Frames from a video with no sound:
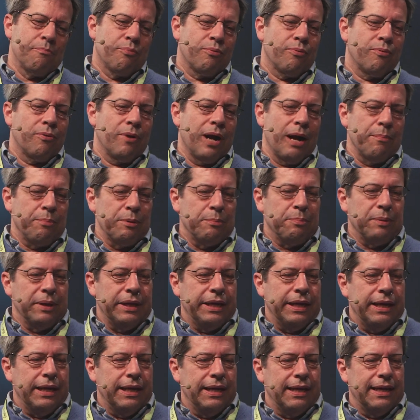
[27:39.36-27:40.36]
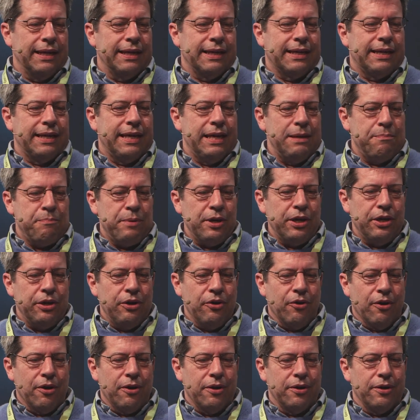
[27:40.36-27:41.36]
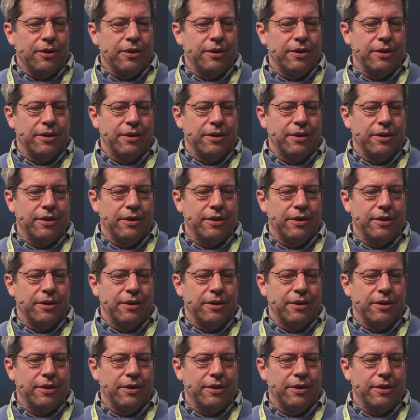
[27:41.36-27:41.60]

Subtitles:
Probably keeping your